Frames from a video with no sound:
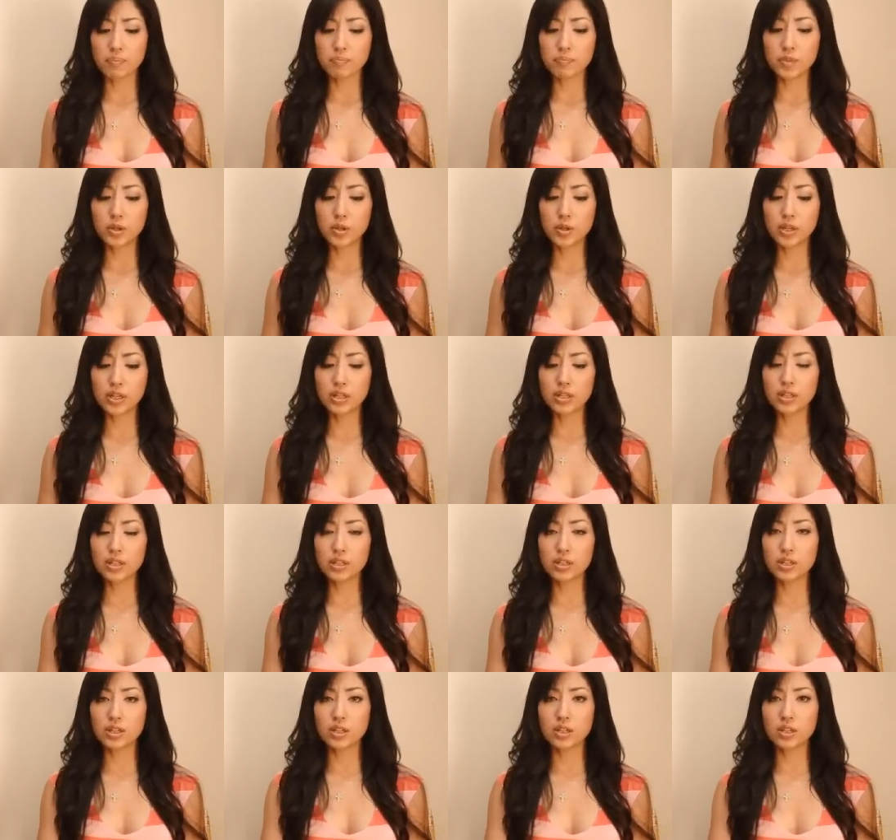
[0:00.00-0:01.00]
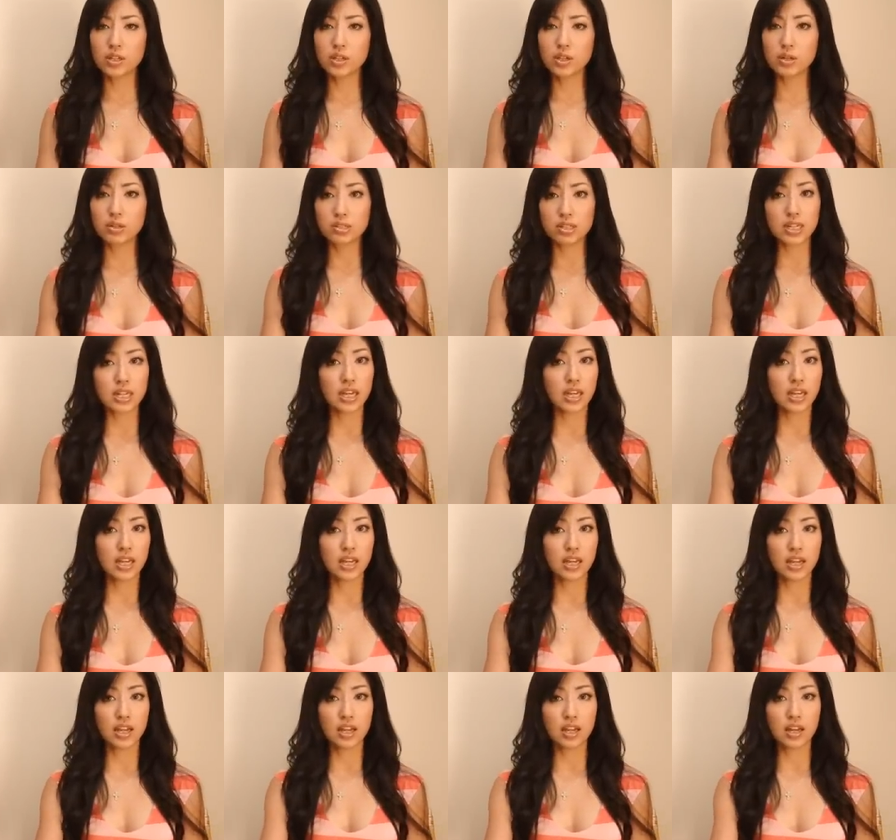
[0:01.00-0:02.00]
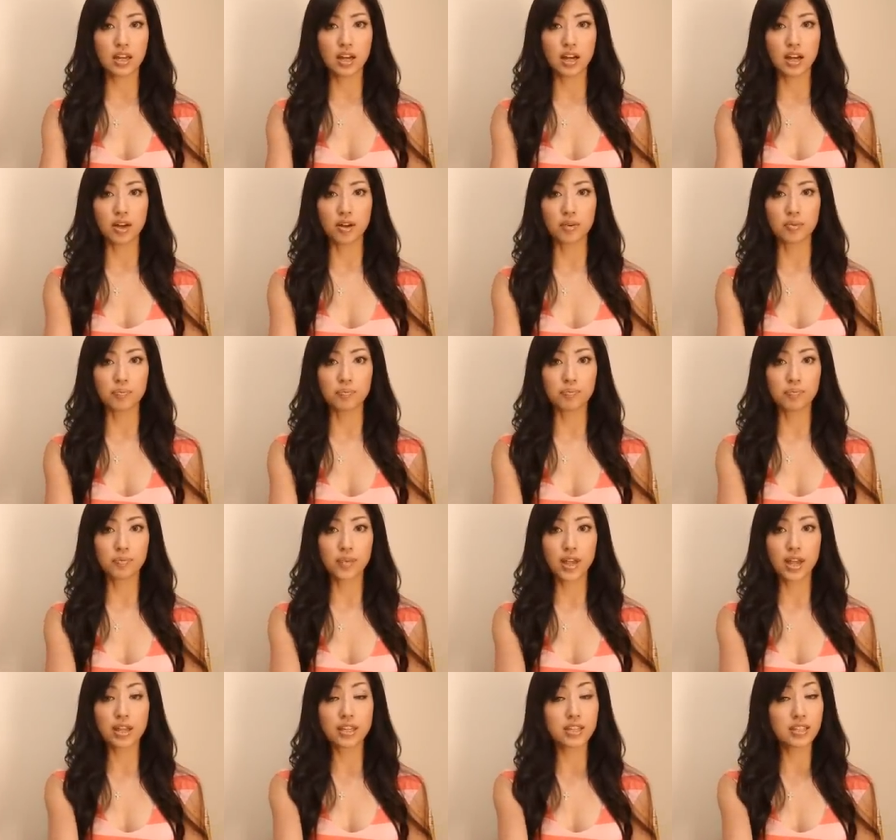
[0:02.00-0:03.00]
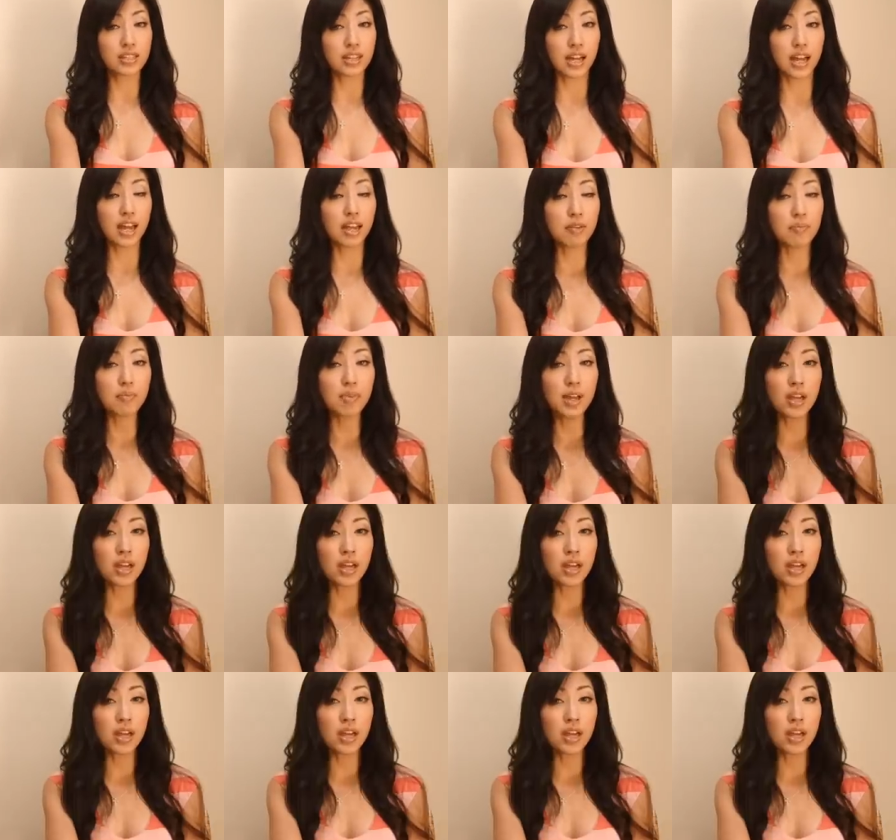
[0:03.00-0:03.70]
you can use it anytime.